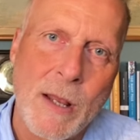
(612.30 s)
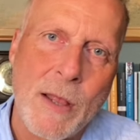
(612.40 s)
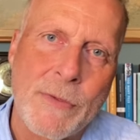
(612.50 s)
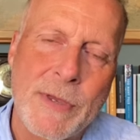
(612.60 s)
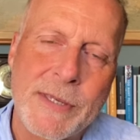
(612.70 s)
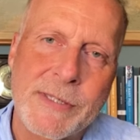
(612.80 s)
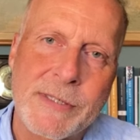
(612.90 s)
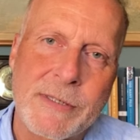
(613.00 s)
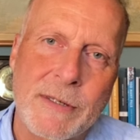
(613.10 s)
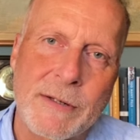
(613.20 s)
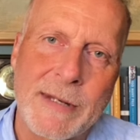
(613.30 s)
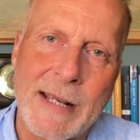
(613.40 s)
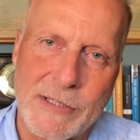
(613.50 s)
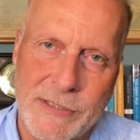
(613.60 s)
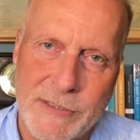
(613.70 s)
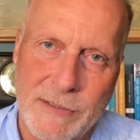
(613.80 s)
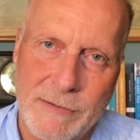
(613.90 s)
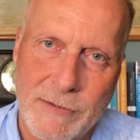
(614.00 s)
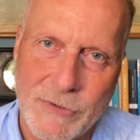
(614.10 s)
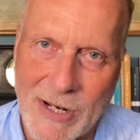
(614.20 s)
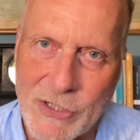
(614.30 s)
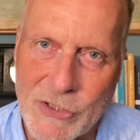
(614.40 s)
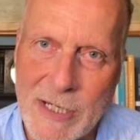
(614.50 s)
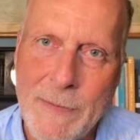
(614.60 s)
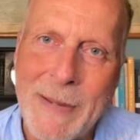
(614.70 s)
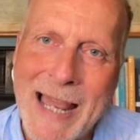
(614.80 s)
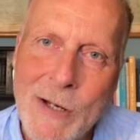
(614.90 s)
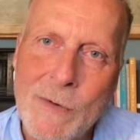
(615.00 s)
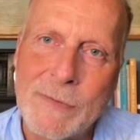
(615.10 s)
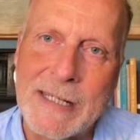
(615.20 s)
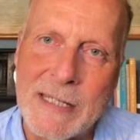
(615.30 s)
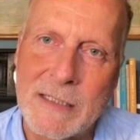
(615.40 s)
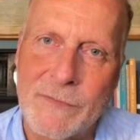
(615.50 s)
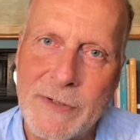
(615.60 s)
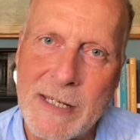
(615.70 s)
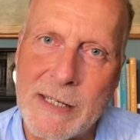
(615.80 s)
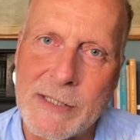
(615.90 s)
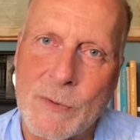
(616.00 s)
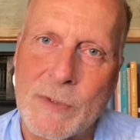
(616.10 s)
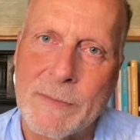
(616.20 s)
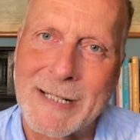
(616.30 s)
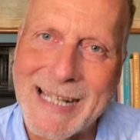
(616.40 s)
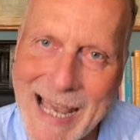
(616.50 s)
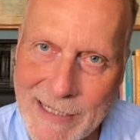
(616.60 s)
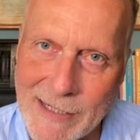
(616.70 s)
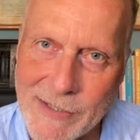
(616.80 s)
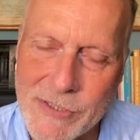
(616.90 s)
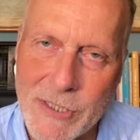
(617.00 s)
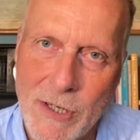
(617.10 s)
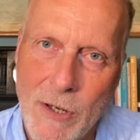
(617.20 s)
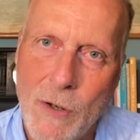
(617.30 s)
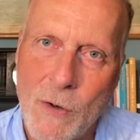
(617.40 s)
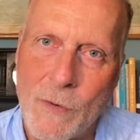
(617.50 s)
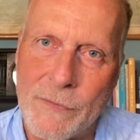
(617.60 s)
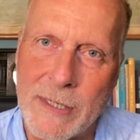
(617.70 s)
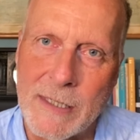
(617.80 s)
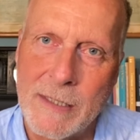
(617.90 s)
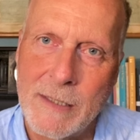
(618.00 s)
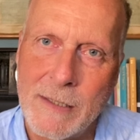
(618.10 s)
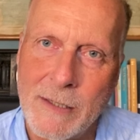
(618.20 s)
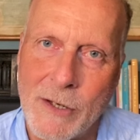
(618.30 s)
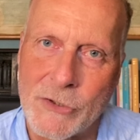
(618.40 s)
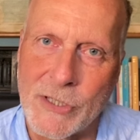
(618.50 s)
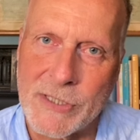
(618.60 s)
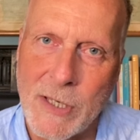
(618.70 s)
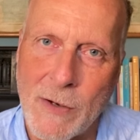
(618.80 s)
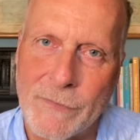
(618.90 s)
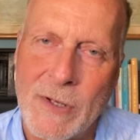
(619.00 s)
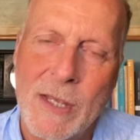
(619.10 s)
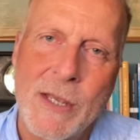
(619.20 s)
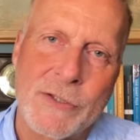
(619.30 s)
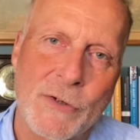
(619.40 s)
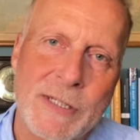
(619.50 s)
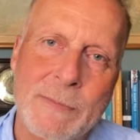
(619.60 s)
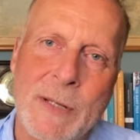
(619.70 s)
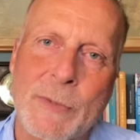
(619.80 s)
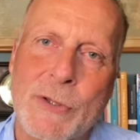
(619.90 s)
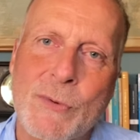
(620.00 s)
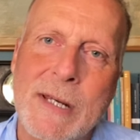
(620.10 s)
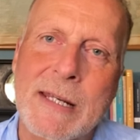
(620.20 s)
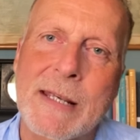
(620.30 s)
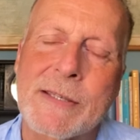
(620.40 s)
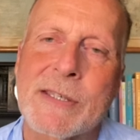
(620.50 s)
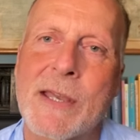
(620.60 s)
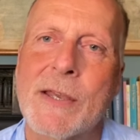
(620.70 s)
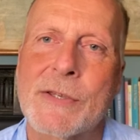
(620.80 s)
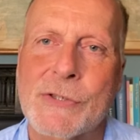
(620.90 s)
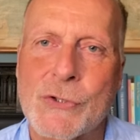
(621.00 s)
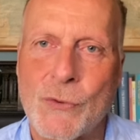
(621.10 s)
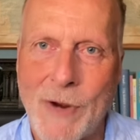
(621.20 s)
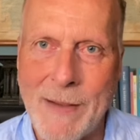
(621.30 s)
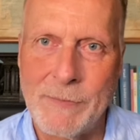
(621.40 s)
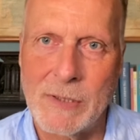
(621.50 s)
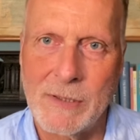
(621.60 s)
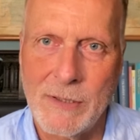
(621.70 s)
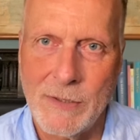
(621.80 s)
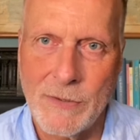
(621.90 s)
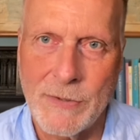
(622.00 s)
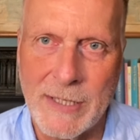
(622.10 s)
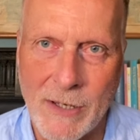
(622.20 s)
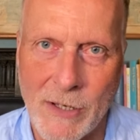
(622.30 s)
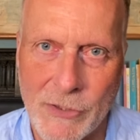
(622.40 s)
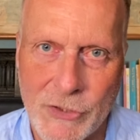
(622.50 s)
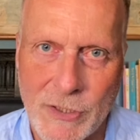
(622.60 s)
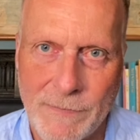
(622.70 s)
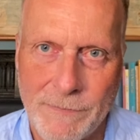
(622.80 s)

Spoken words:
This next strategy powerfully interferes with the mechanics of the urge itself. So tip number three is scramble the urge.